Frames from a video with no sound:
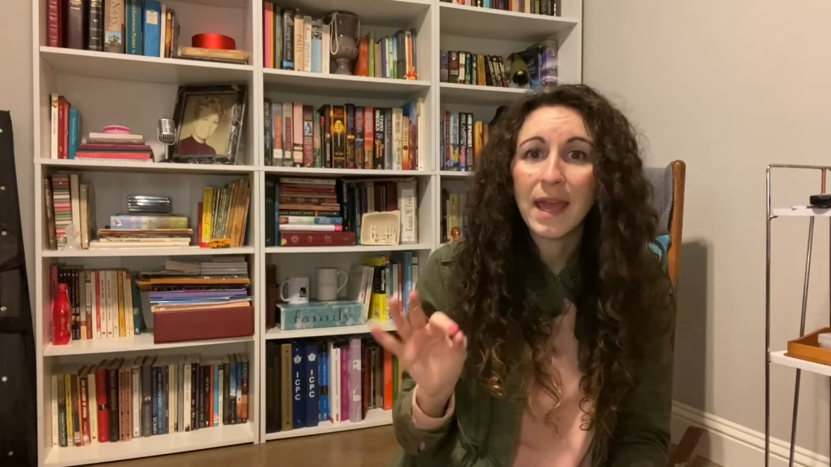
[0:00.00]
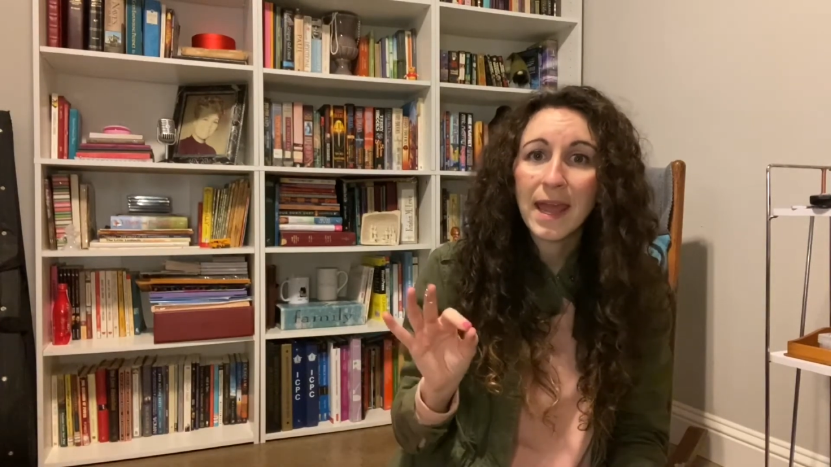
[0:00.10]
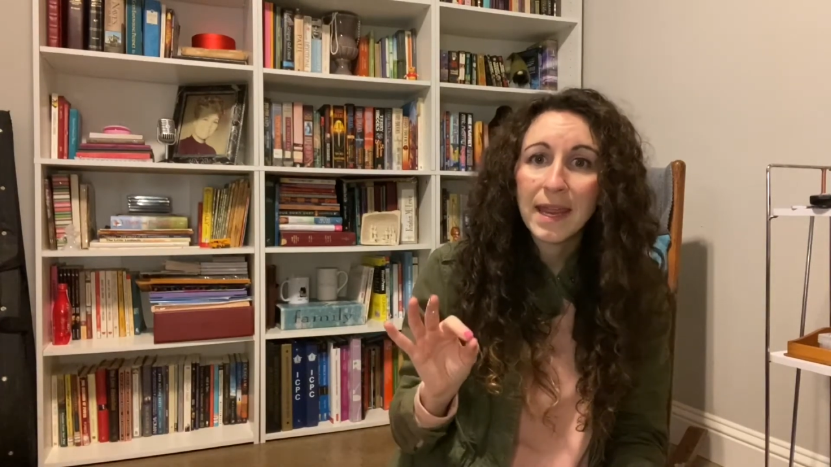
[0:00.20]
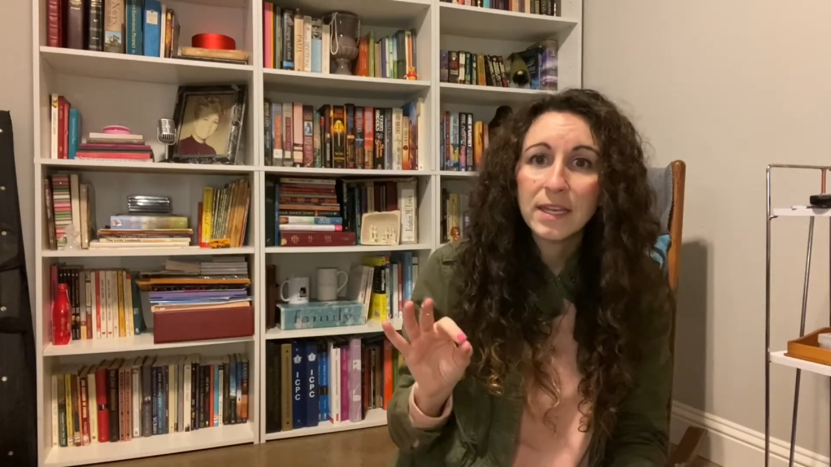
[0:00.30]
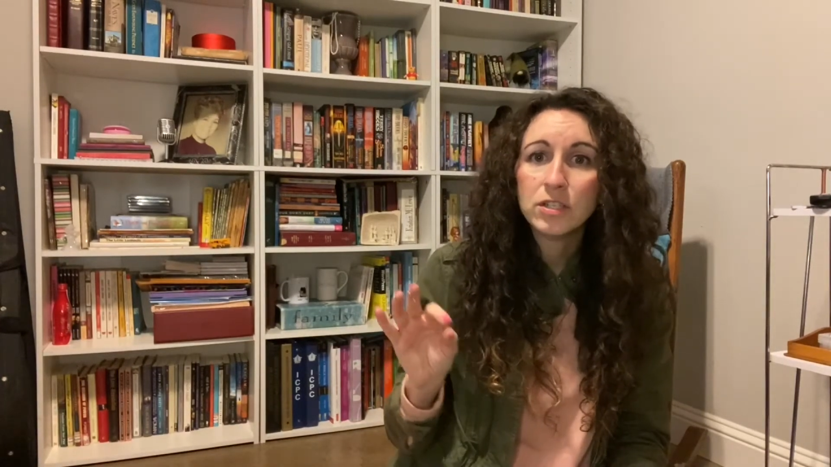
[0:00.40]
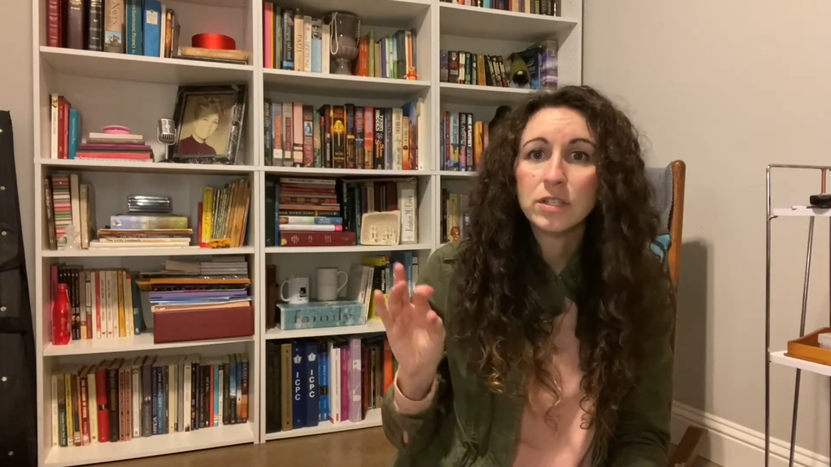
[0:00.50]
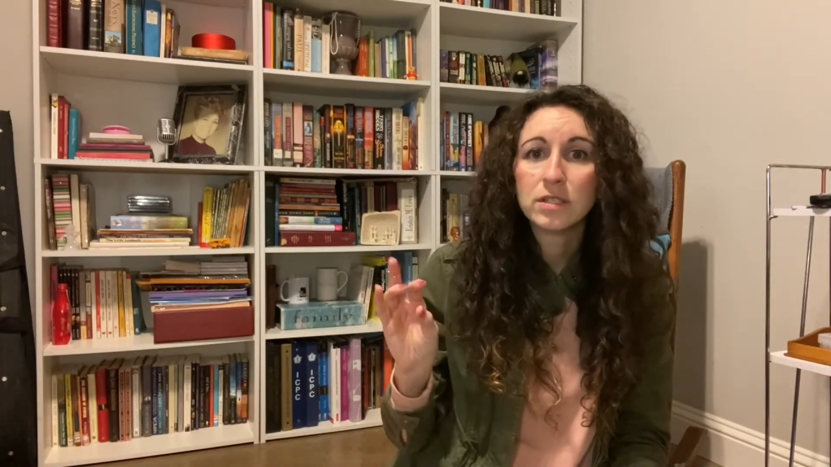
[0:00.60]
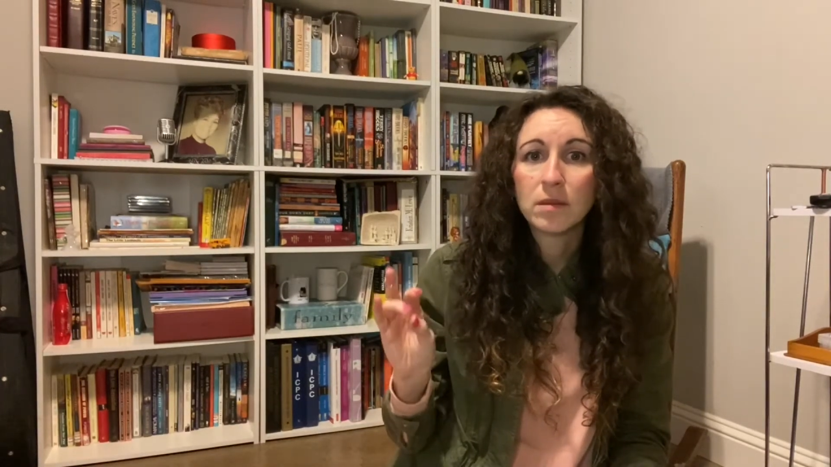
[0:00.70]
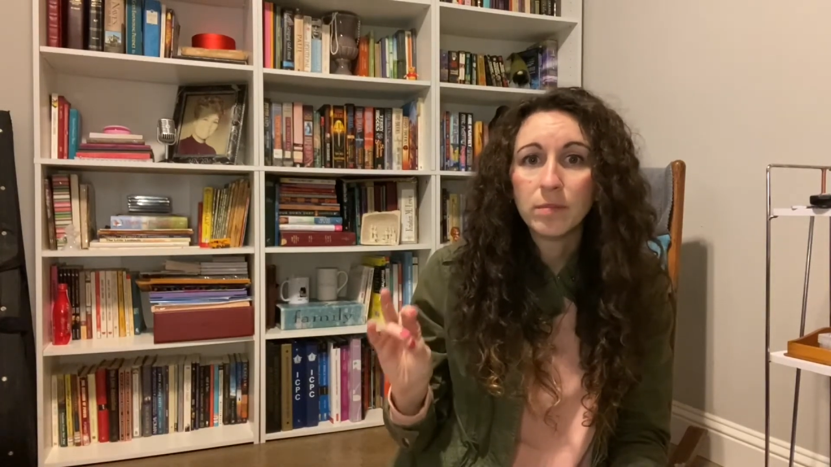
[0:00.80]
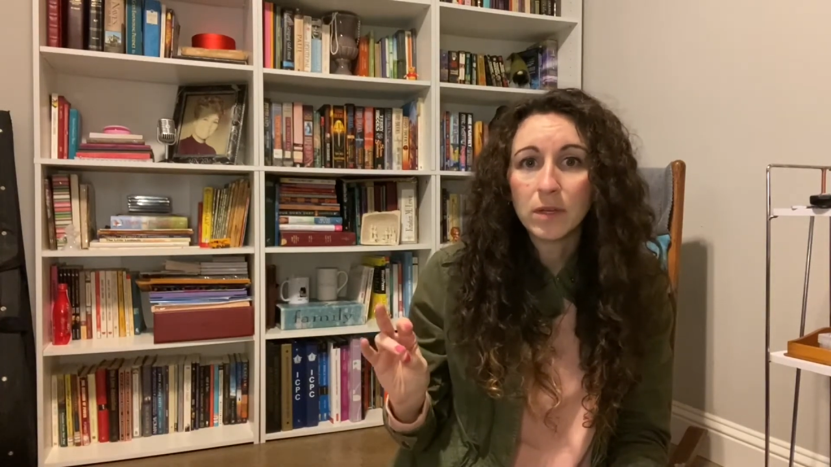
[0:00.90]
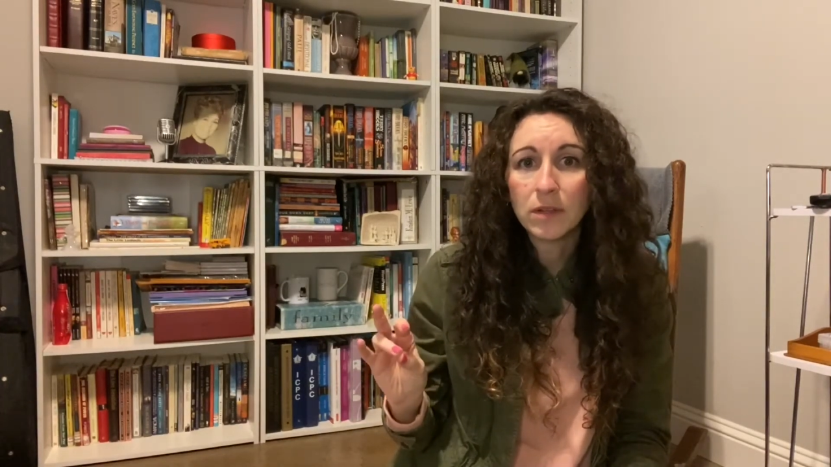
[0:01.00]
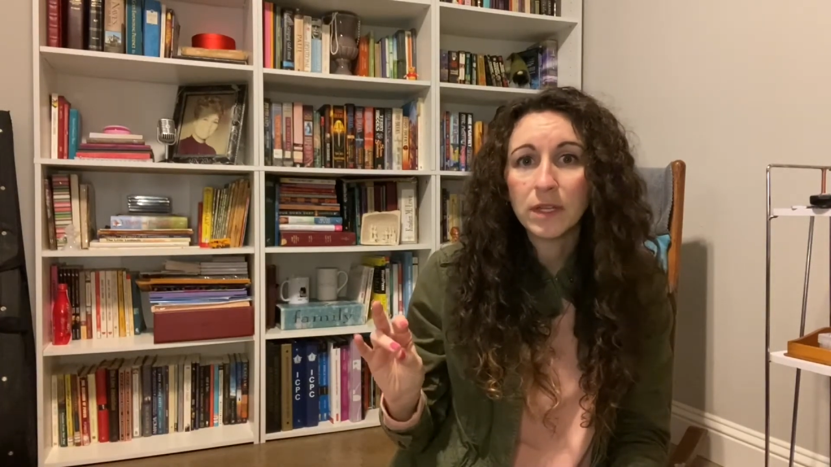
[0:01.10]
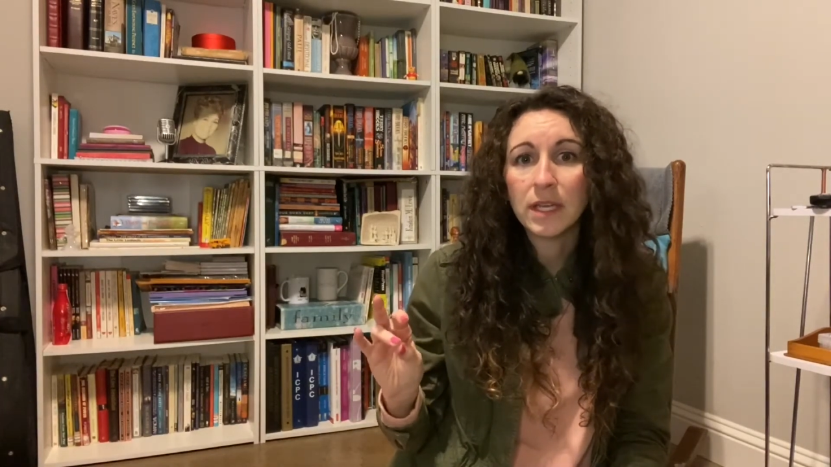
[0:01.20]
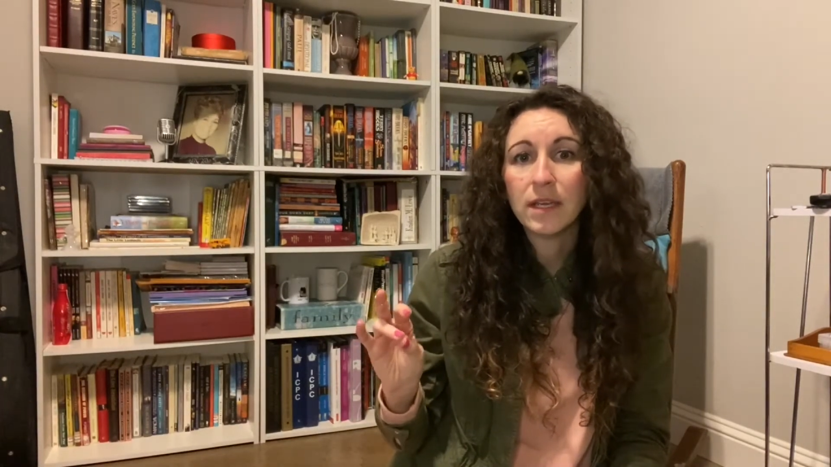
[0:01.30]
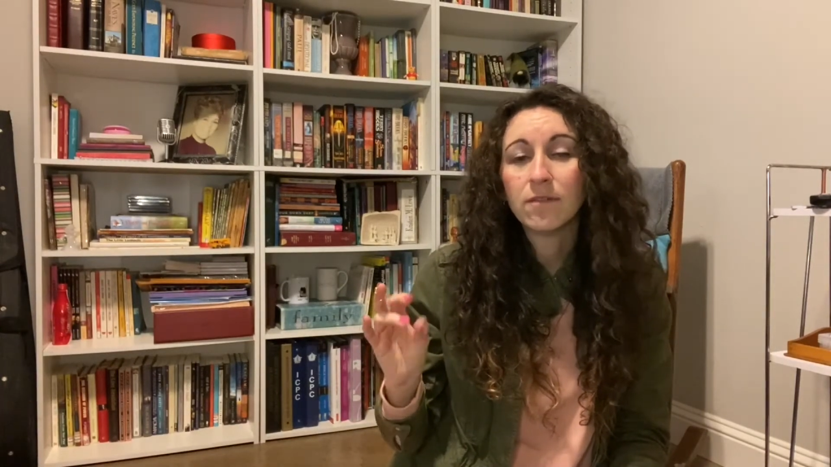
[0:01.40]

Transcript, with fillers: age, disability,